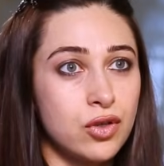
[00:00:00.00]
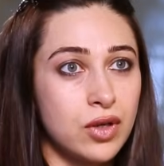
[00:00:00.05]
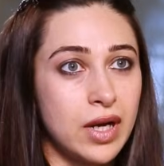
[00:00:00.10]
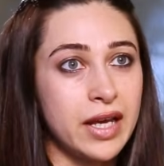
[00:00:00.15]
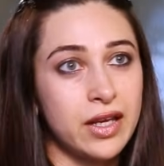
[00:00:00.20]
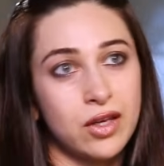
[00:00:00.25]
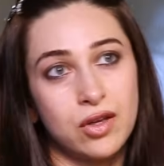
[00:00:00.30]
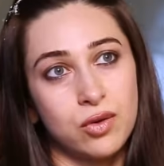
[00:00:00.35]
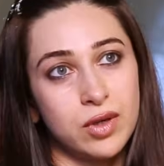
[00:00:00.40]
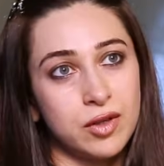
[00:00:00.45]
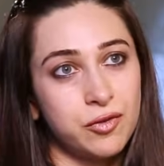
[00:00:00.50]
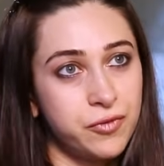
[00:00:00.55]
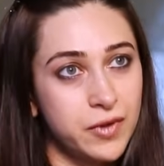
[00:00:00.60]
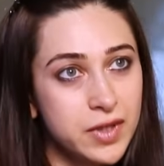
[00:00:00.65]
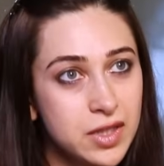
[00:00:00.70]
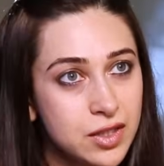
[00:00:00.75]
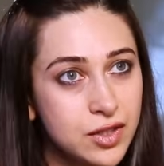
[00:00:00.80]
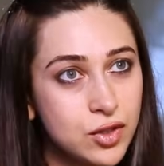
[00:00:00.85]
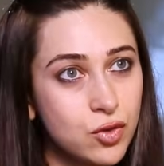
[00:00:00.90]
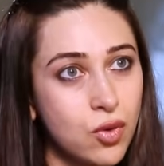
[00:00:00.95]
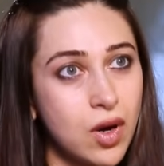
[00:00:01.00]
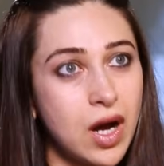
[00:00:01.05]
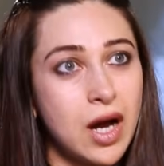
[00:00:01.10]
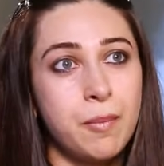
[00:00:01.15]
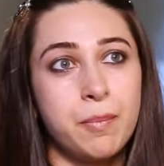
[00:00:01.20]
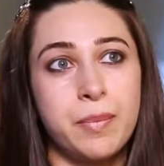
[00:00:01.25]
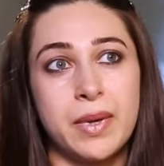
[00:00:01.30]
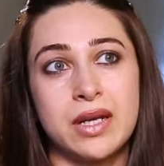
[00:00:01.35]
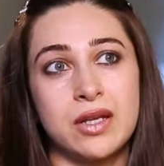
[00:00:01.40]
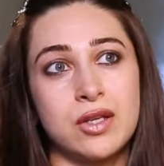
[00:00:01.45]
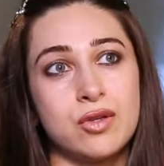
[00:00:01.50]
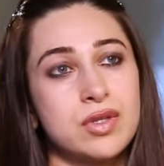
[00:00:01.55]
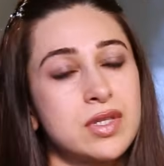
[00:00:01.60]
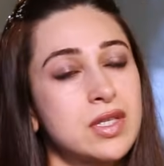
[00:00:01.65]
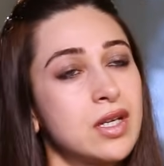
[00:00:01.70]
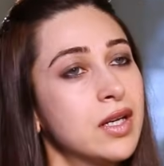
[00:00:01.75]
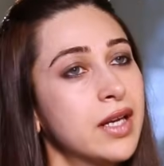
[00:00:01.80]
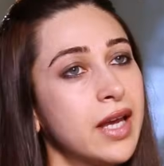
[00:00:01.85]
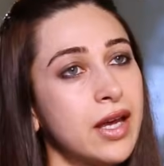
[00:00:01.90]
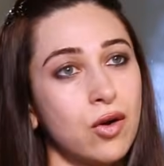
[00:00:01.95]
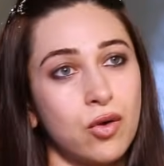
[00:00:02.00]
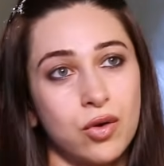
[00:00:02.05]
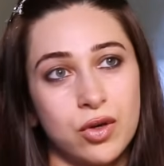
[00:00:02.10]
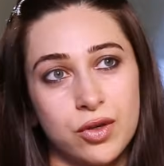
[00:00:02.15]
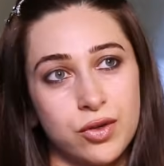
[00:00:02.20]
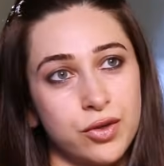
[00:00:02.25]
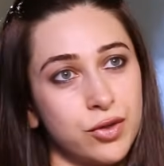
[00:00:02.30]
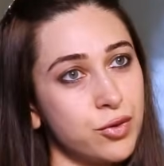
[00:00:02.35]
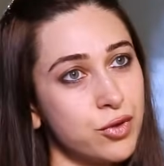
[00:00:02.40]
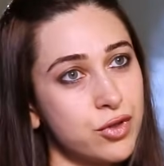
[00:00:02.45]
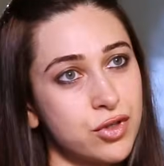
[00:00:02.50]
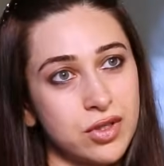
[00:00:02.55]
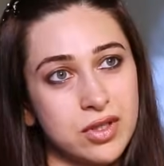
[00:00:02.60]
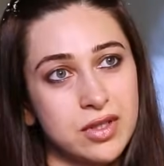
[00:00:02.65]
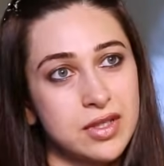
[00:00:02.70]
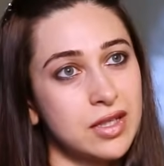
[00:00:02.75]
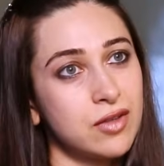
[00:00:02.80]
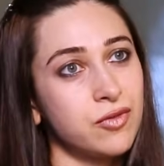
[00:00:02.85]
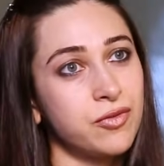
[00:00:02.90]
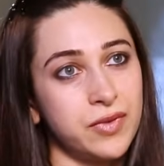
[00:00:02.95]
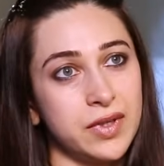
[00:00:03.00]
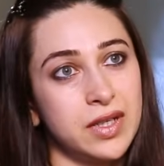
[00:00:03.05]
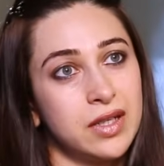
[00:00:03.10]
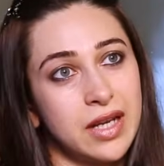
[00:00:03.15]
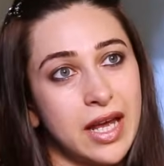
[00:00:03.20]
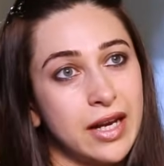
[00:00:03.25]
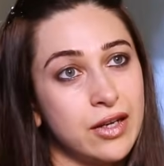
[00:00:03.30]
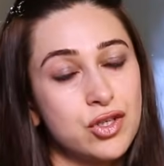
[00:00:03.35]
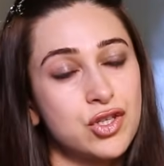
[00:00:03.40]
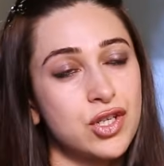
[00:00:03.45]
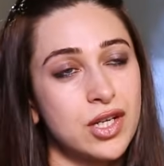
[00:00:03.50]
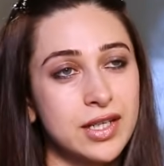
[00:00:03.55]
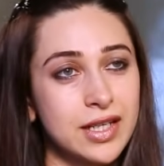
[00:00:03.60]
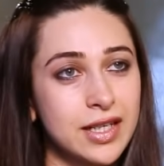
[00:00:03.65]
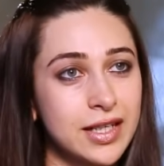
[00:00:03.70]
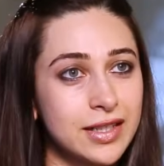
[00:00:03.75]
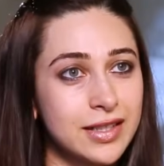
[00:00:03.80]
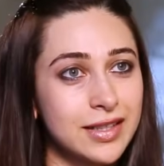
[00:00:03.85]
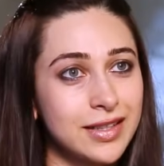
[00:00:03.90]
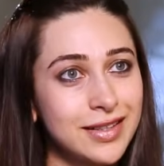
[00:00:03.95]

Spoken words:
to, like, you know, it fills you up and you still get all your nutrients and feel energetic.